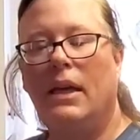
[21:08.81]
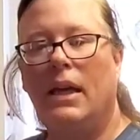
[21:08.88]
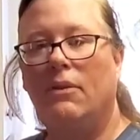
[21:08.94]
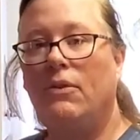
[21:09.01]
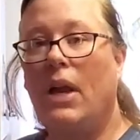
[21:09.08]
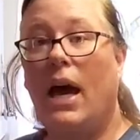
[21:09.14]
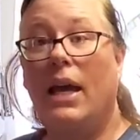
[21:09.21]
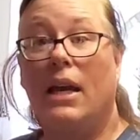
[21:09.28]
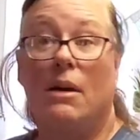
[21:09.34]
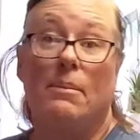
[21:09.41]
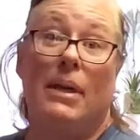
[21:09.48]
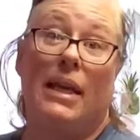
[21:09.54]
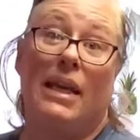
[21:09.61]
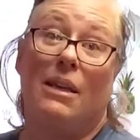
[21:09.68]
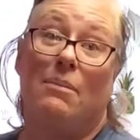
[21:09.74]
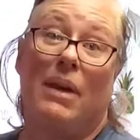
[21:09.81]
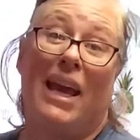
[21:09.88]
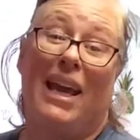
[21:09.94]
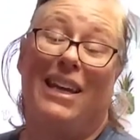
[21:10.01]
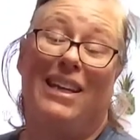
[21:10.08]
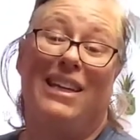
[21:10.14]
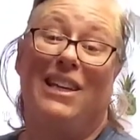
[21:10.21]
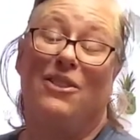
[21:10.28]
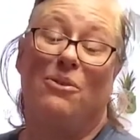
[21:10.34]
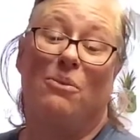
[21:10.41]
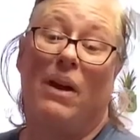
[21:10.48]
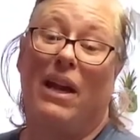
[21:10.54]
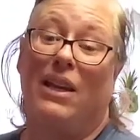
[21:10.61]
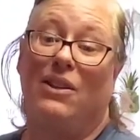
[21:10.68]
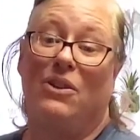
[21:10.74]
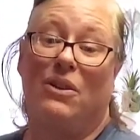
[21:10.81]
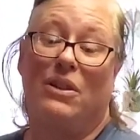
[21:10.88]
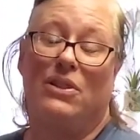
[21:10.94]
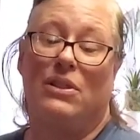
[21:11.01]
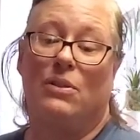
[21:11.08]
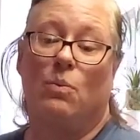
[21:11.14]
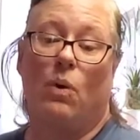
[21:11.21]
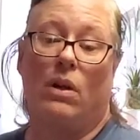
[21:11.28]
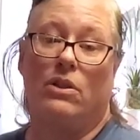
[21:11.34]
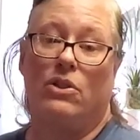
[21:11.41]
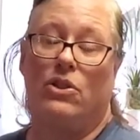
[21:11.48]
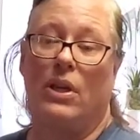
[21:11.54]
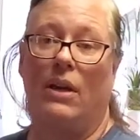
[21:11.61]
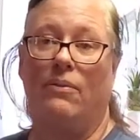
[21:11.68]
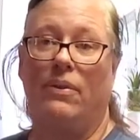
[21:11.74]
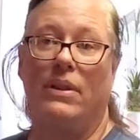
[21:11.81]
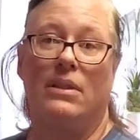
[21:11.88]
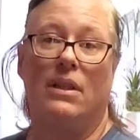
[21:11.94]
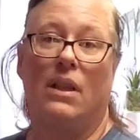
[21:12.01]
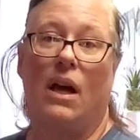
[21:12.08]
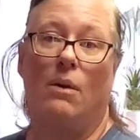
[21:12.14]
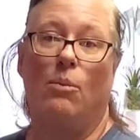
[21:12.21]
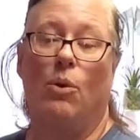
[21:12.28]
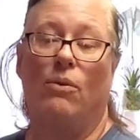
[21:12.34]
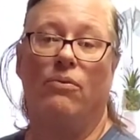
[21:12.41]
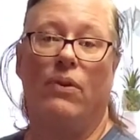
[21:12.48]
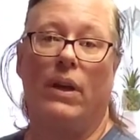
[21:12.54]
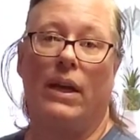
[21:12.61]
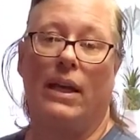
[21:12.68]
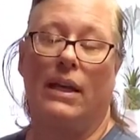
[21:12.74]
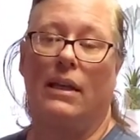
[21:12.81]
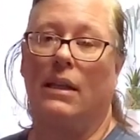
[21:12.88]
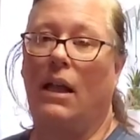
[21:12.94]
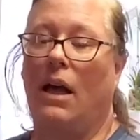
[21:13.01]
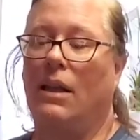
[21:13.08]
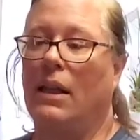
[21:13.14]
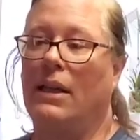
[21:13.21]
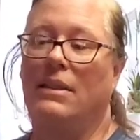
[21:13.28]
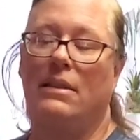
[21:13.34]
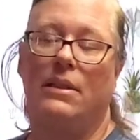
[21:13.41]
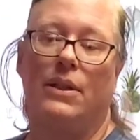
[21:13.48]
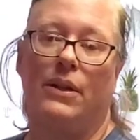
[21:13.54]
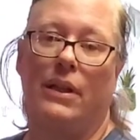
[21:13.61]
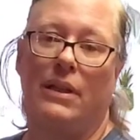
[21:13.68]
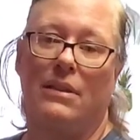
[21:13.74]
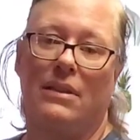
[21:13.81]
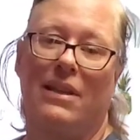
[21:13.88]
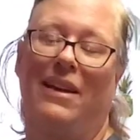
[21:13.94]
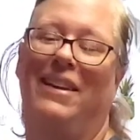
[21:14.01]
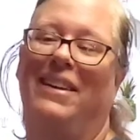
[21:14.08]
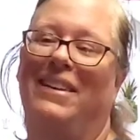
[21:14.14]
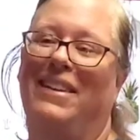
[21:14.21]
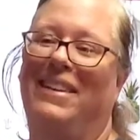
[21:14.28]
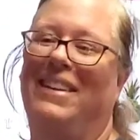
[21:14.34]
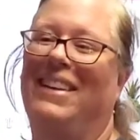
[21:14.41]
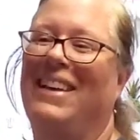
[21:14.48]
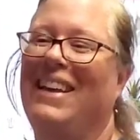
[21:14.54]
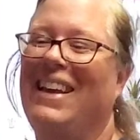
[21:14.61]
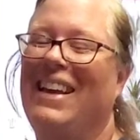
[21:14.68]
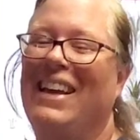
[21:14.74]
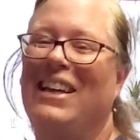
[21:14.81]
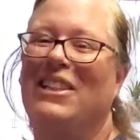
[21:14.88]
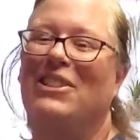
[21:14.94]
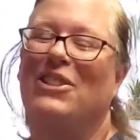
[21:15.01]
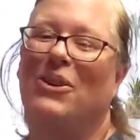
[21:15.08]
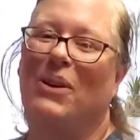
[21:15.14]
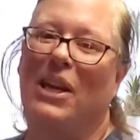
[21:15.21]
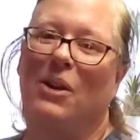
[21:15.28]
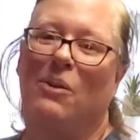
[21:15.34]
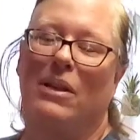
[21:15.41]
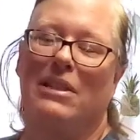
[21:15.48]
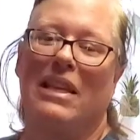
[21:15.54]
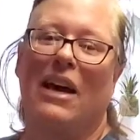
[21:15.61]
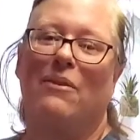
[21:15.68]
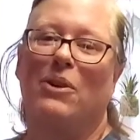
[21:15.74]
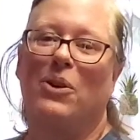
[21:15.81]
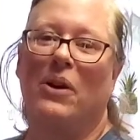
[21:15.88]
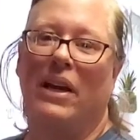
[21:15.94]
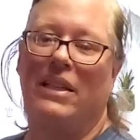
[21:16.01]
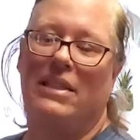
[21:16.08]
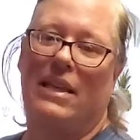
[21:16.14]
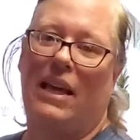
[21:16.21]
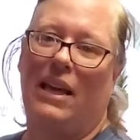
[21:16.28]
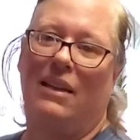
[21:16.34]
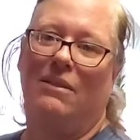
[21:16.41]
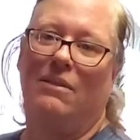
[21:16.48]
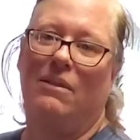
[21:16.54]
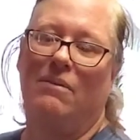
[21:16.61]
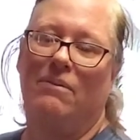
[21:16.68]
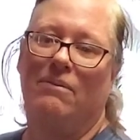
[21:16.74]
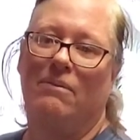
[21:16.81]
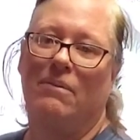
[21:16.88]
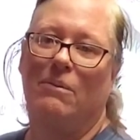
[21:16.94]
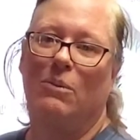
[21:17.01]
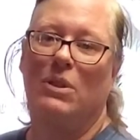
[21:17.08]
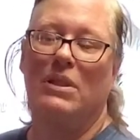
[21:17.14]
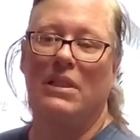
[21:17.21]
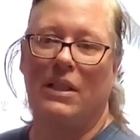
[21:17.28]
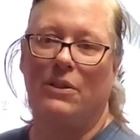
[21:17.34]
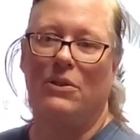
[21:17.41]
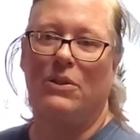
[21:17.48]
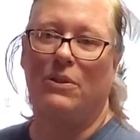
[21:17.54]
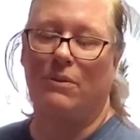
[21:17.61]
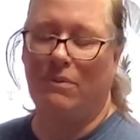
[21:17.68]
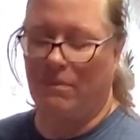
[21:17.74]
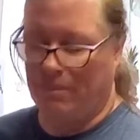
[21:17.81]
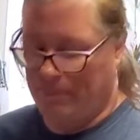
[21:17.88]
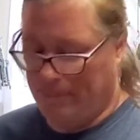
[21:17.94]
If not, I'm going to keep canning either way, and you can just watch Jeff. He's a lot more funny and a lot less serious. So anyways, have a great day. We'll see you soon.